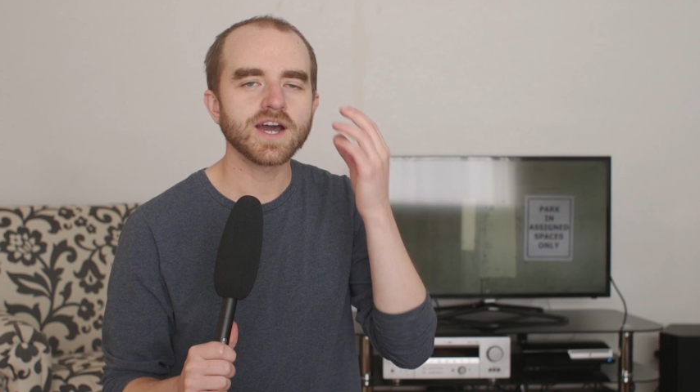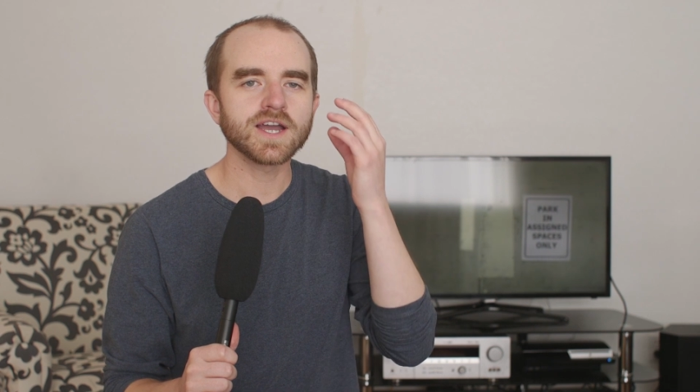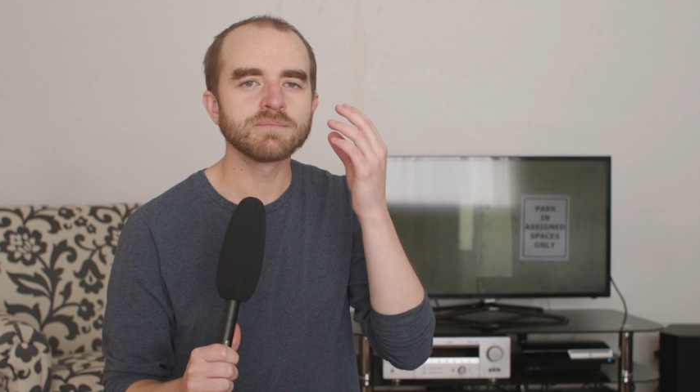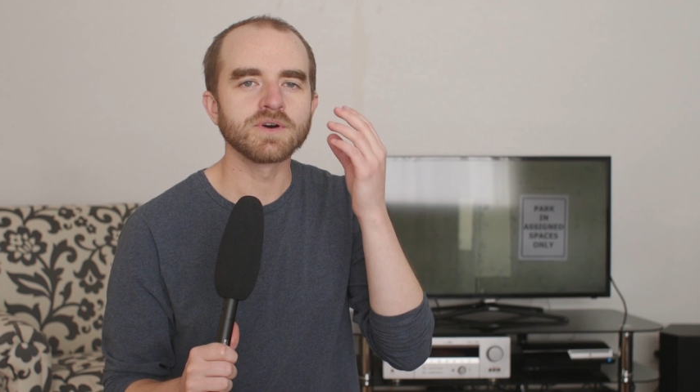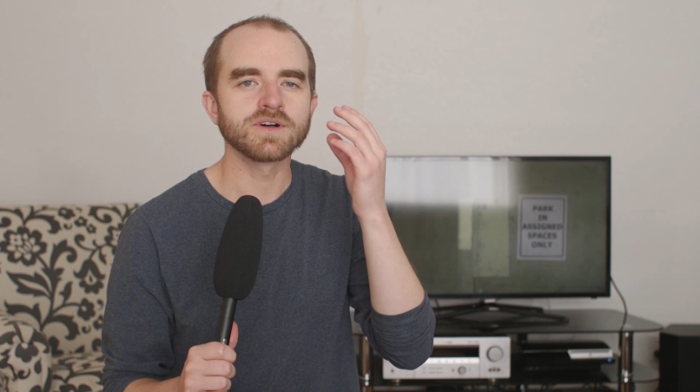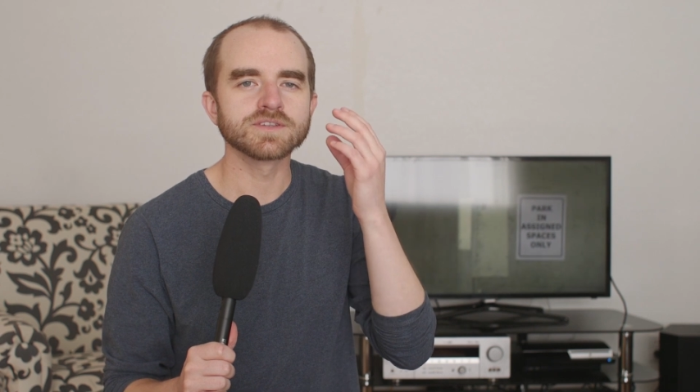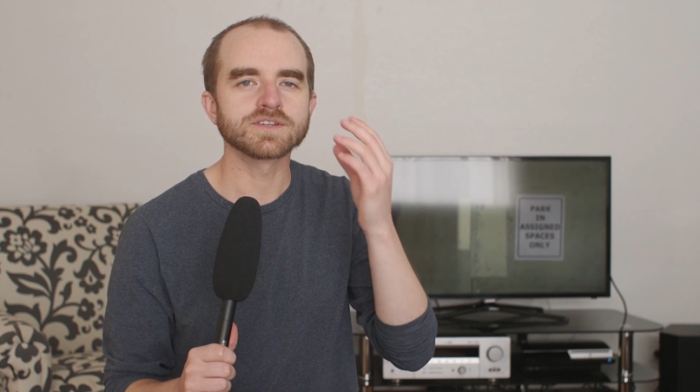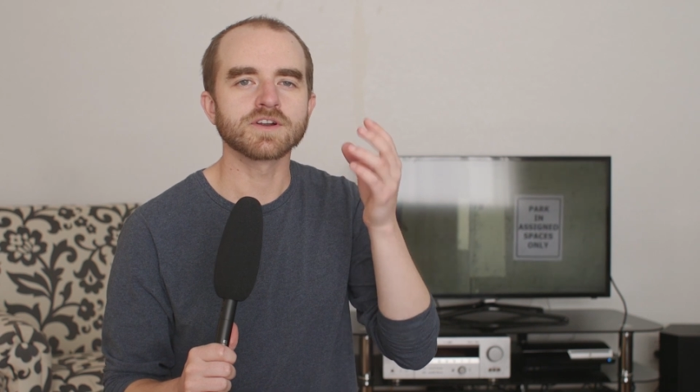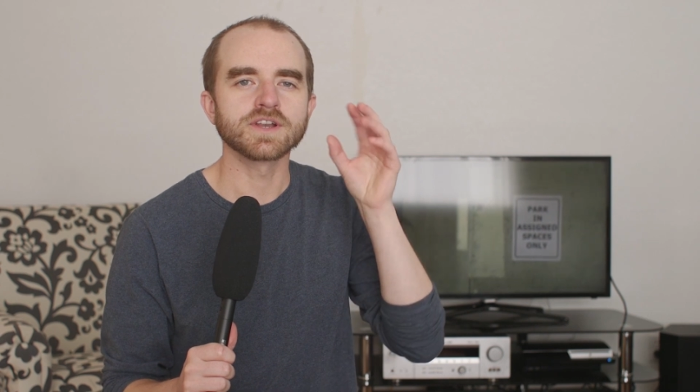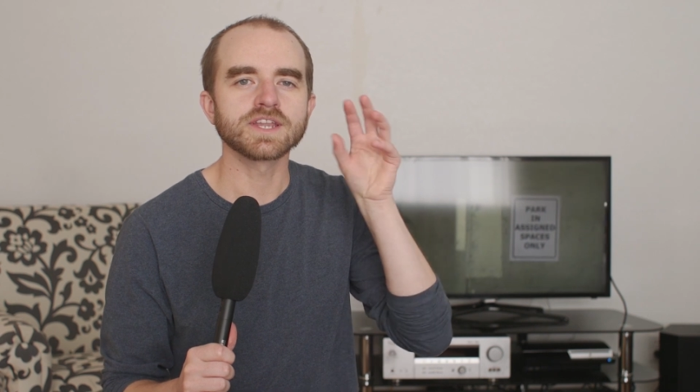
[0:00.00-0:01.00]
eyeballs
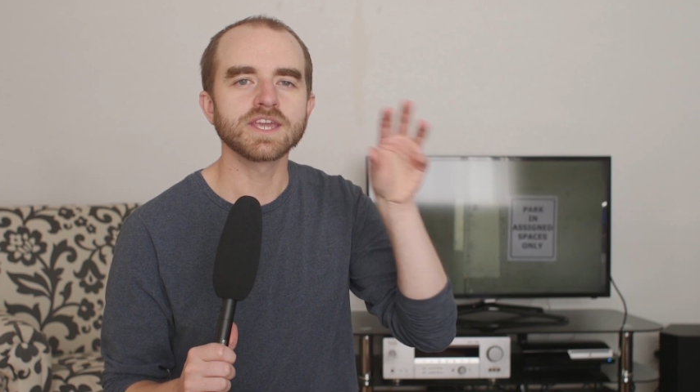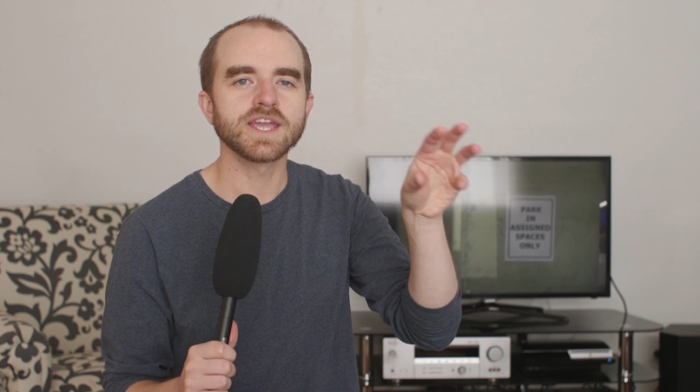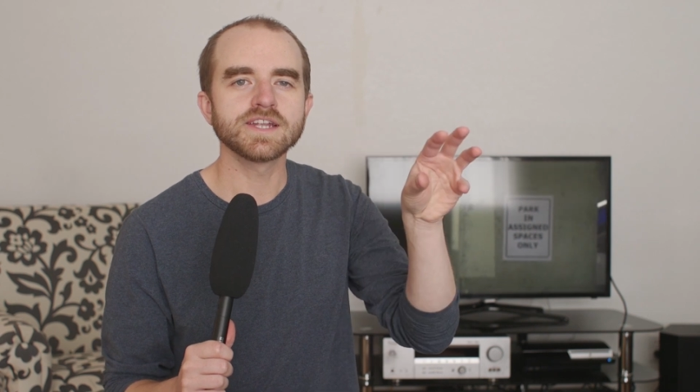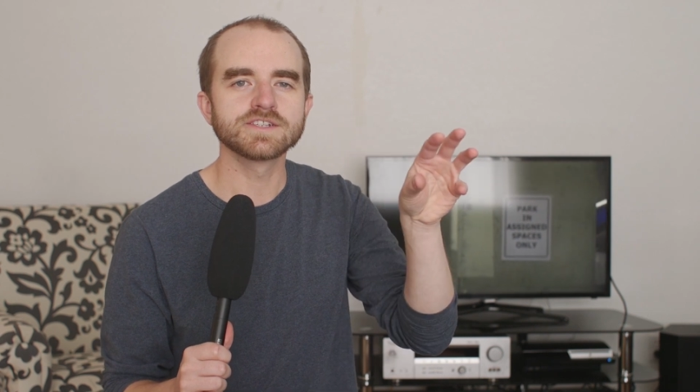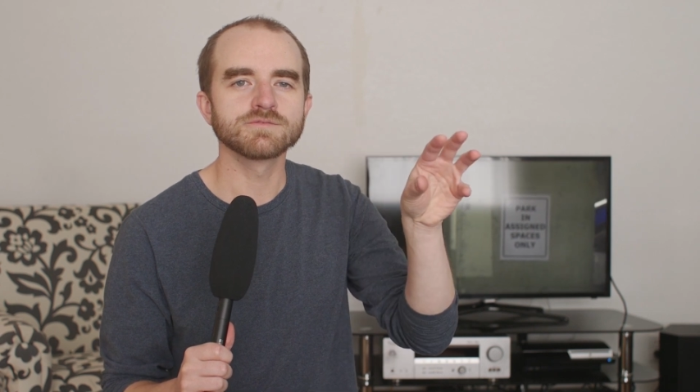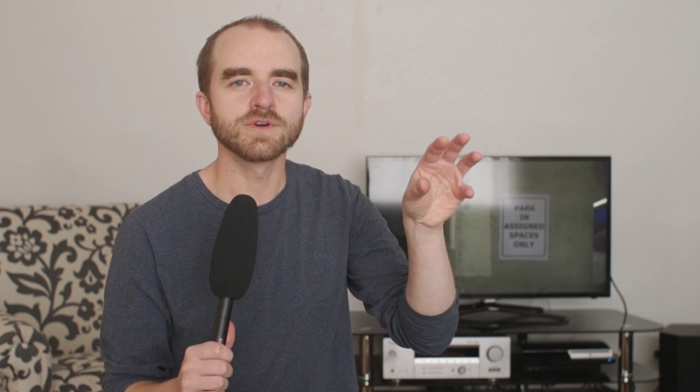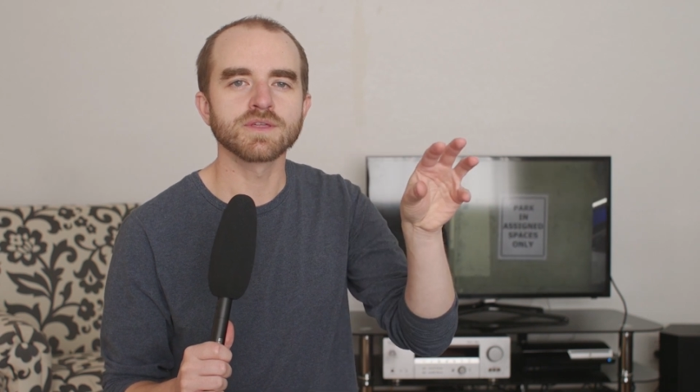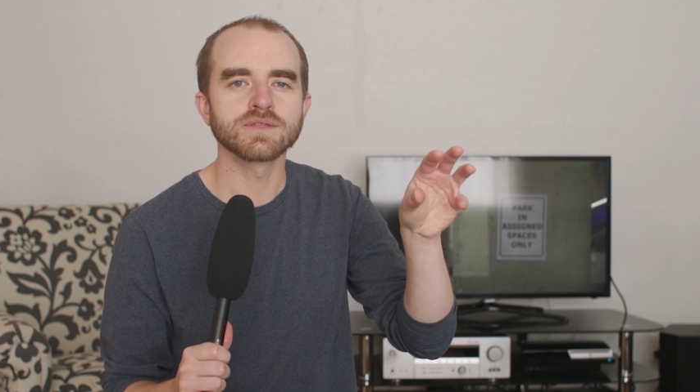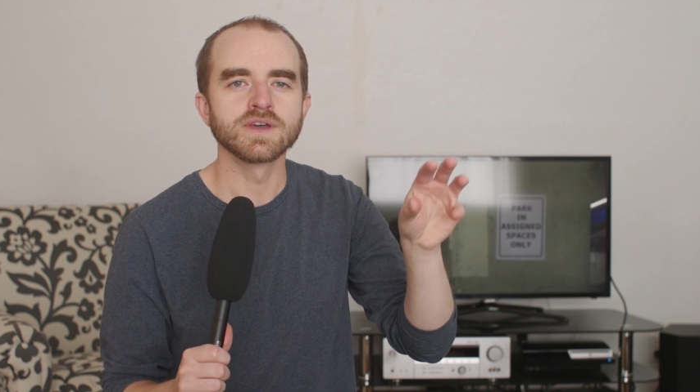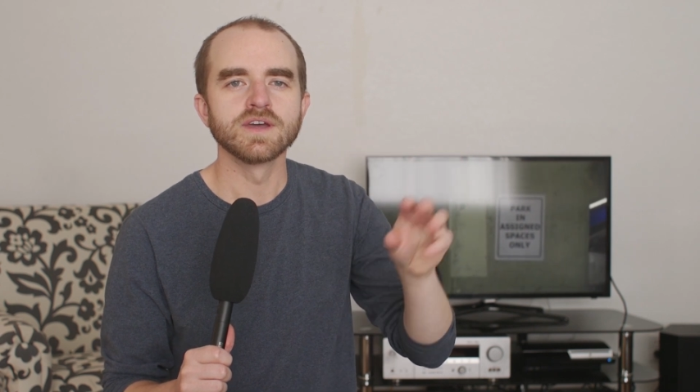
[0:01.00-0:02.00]
are engaged
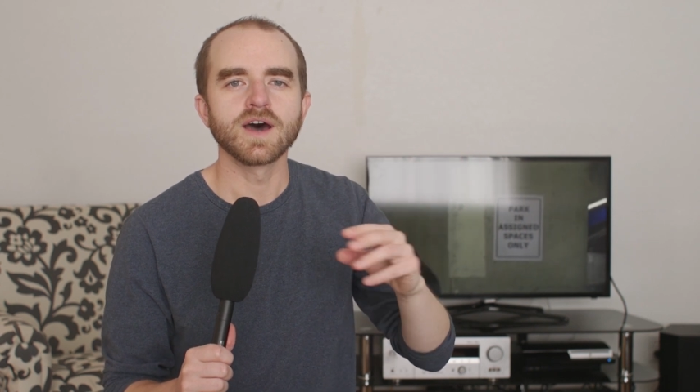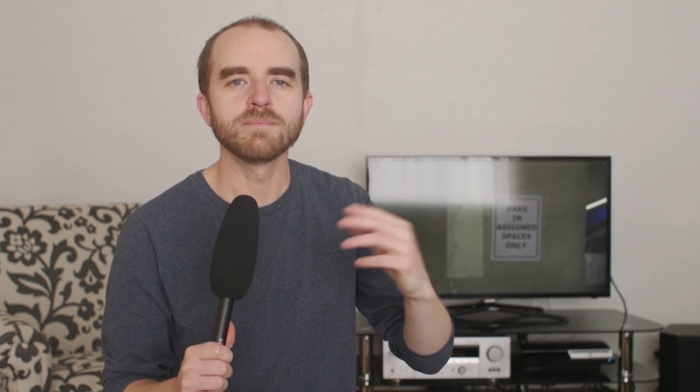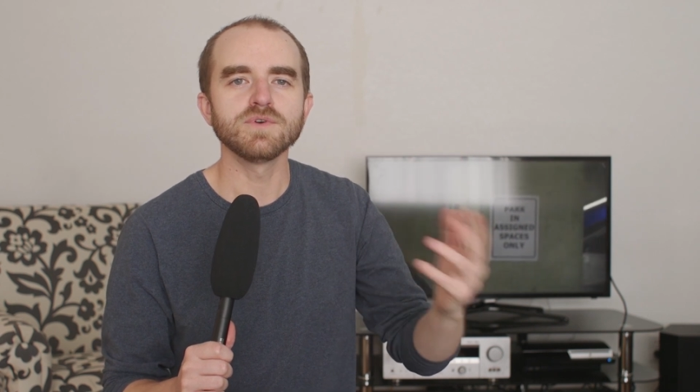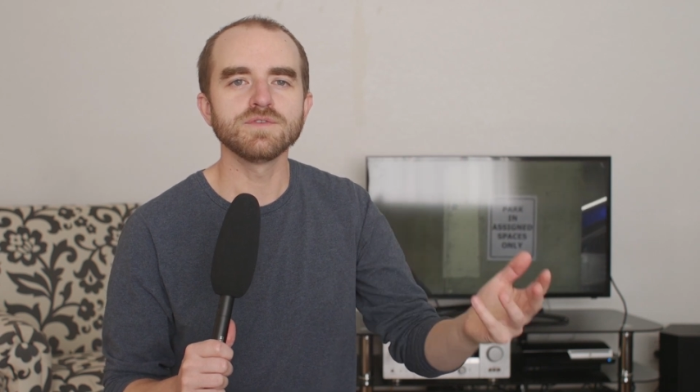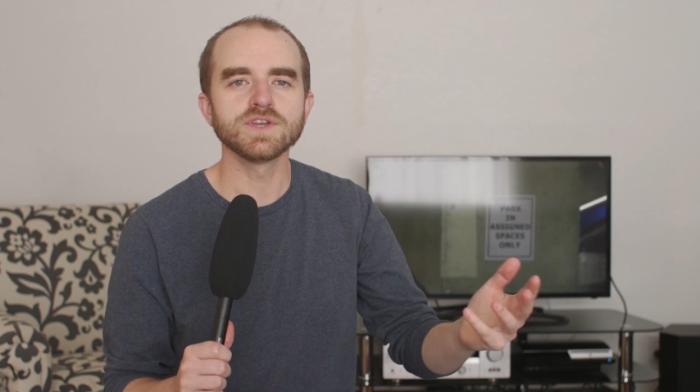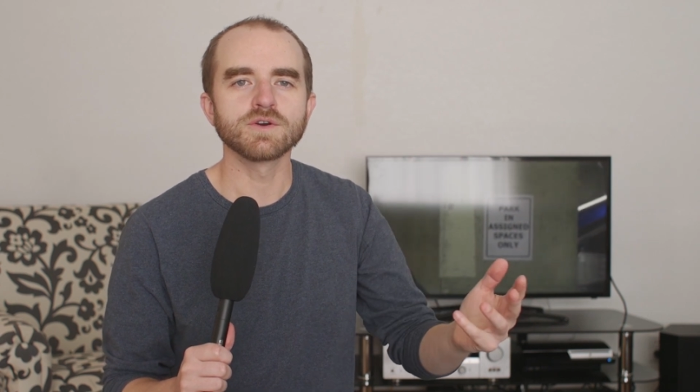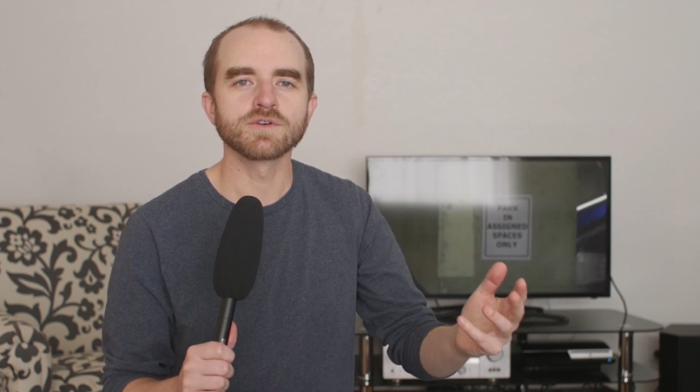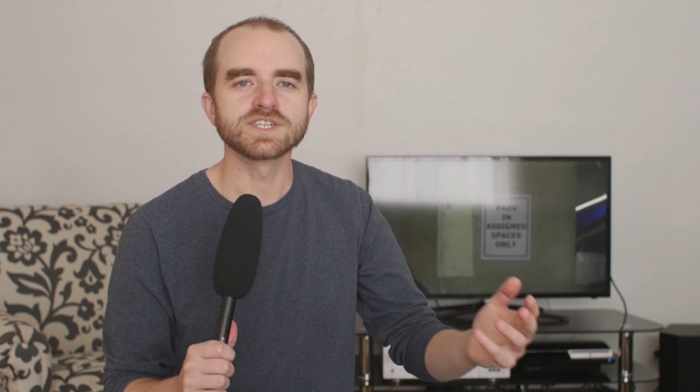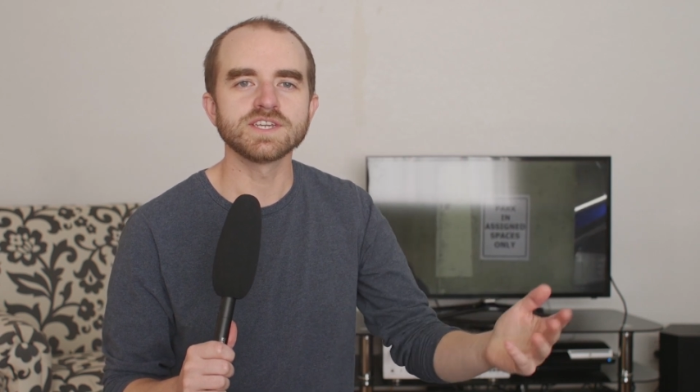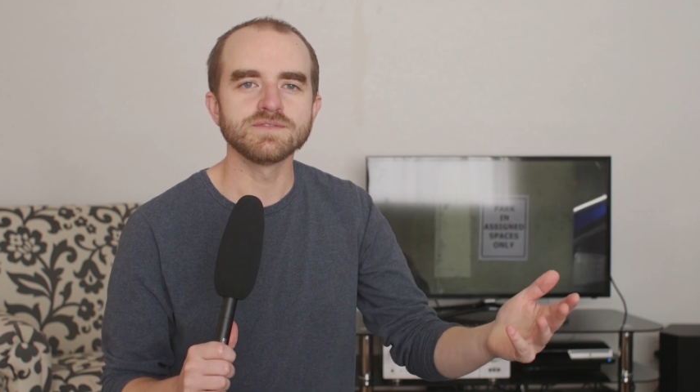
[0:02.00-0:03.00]
with a movie
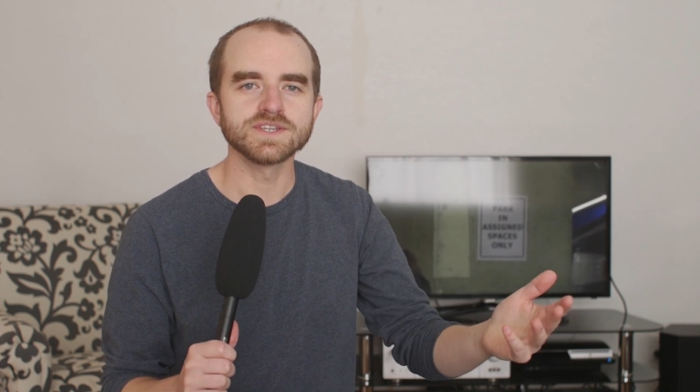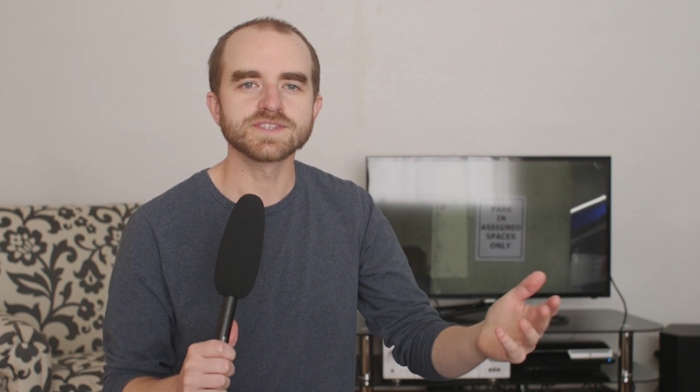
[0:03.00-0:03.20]
or TV